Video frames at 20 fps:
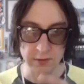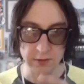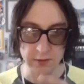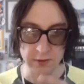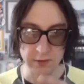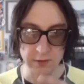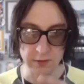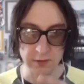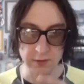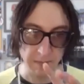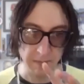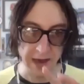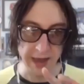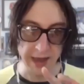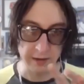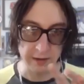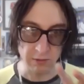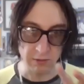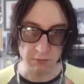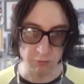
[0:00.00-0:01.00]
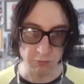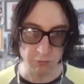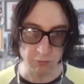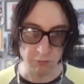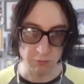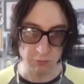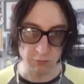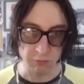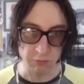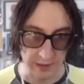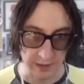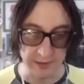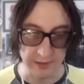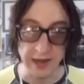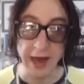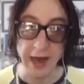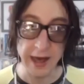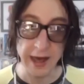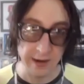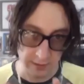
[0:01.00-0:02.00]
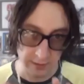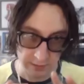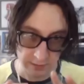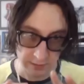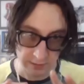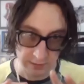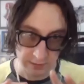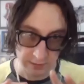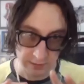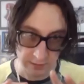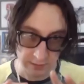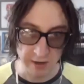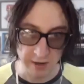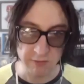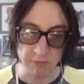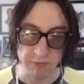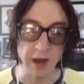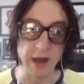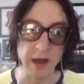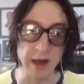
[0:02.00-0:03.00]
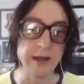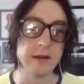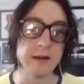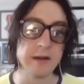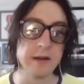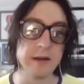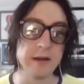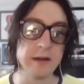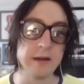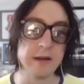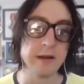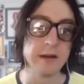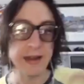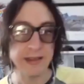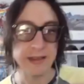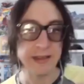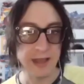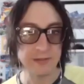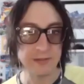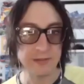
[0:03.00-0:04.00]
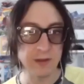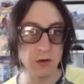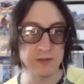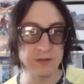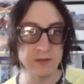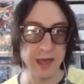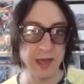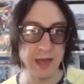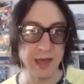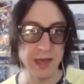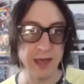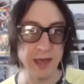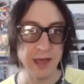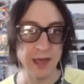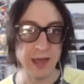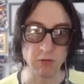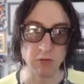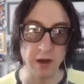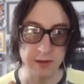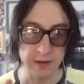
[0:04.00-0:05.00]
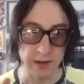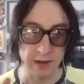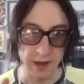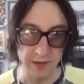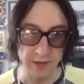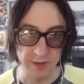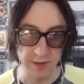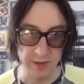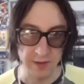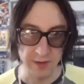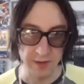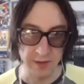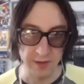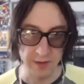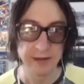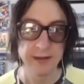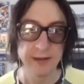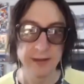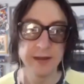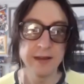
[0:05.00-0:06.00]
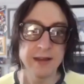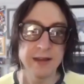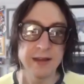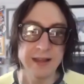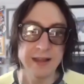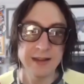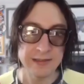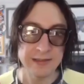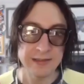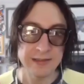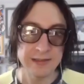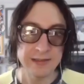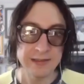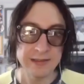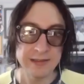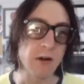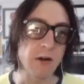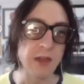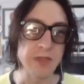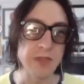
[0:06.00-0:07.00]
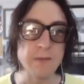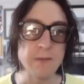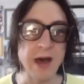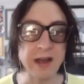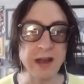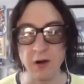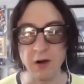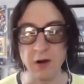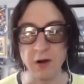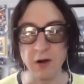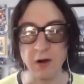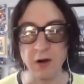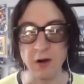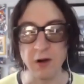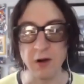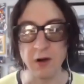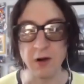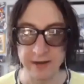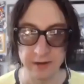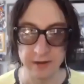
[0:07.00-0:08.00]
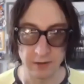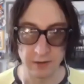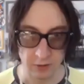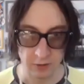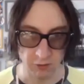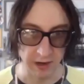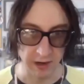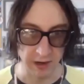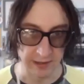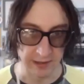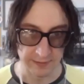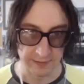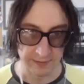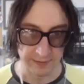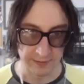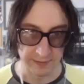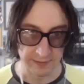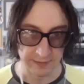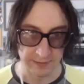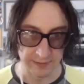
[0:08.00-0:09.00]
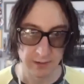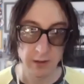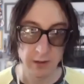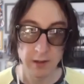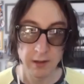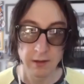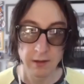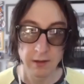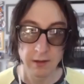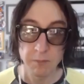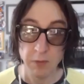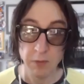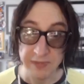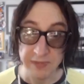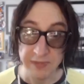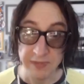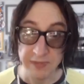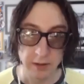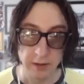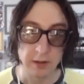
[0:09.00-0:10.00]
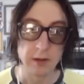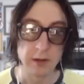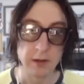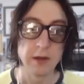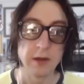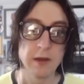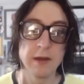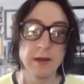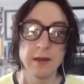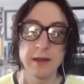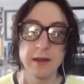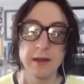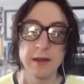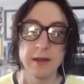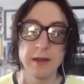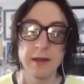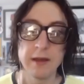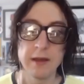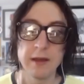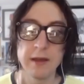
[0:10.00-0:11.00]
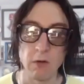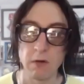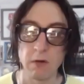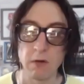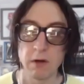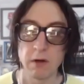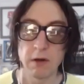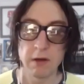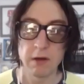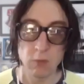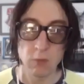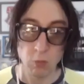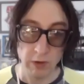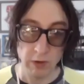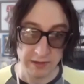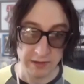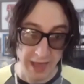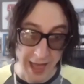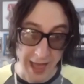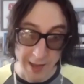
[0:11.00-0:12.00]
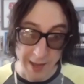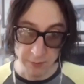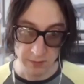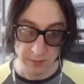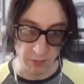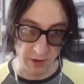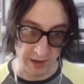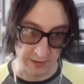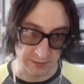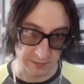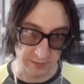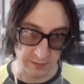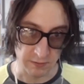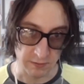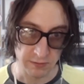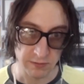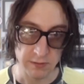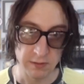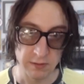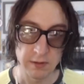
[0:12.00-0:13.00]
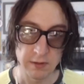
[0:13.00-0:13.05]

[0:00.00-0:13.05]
do some minor recoding, not a complete rewrite, and get those apps to run on the Mac. The apps that are on the Mac are not great, but they work. Now, with Apple processors,